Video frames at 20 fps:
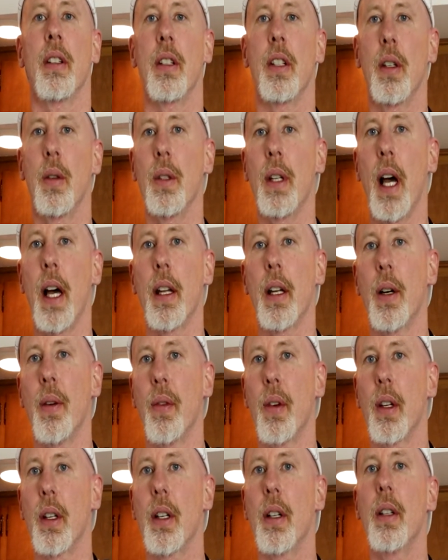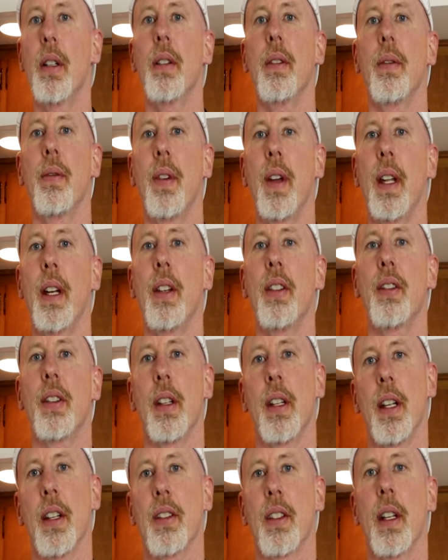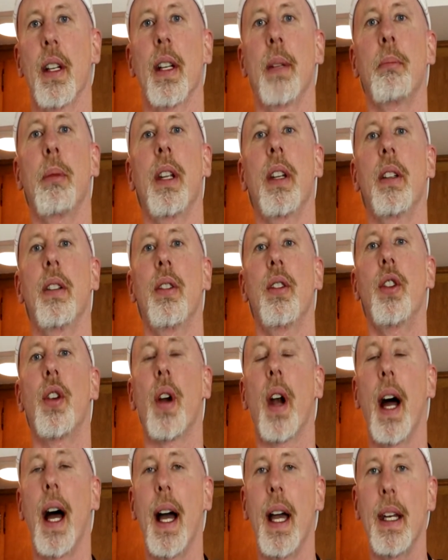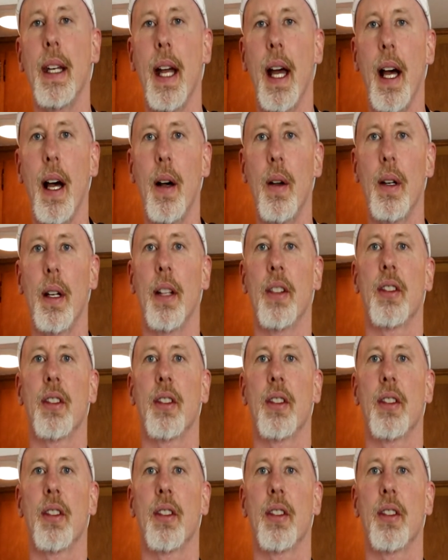Do not overcook venison. It's going to be dried out.